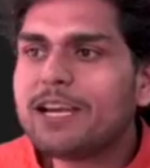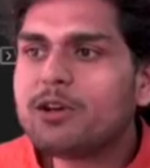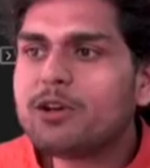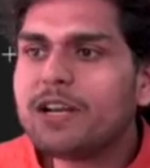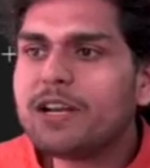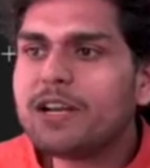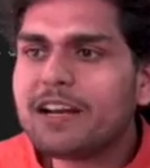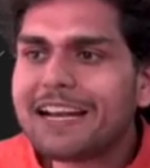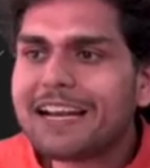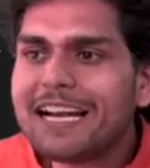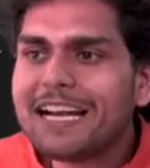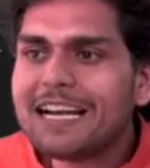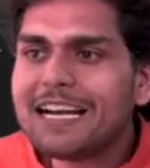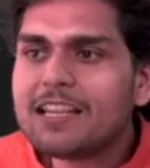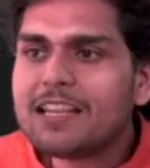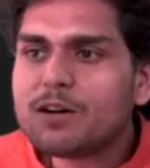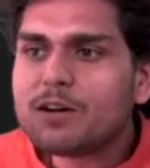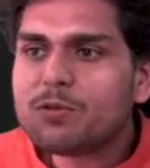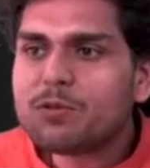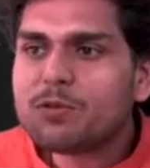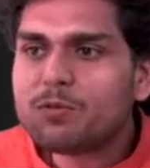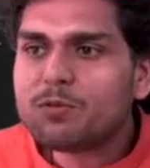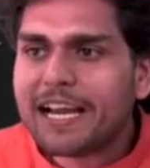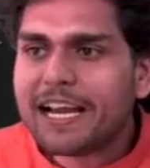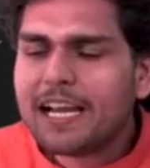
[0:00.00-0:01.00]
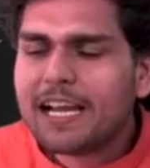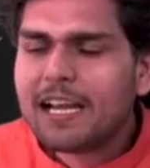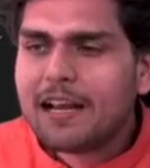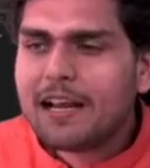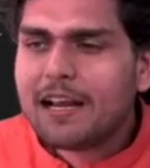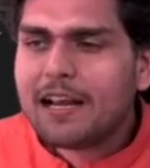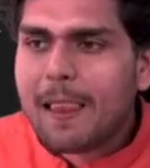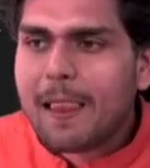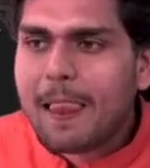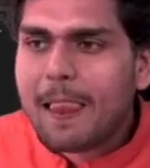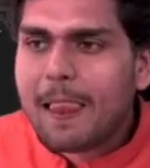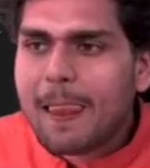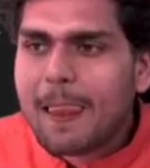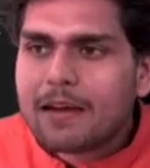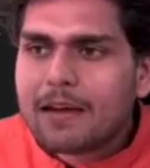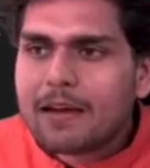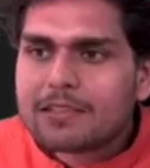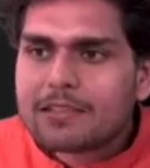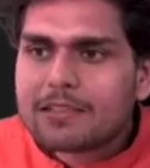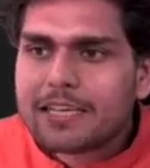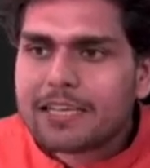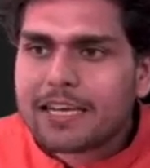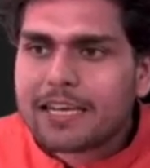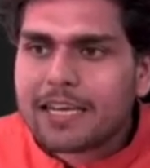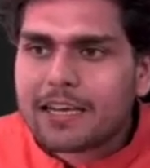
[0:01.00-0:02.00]
read the file,
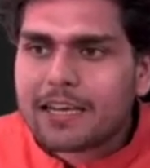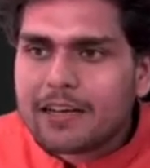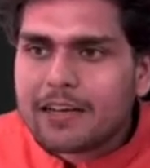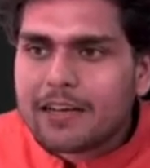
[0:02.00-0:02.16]
see,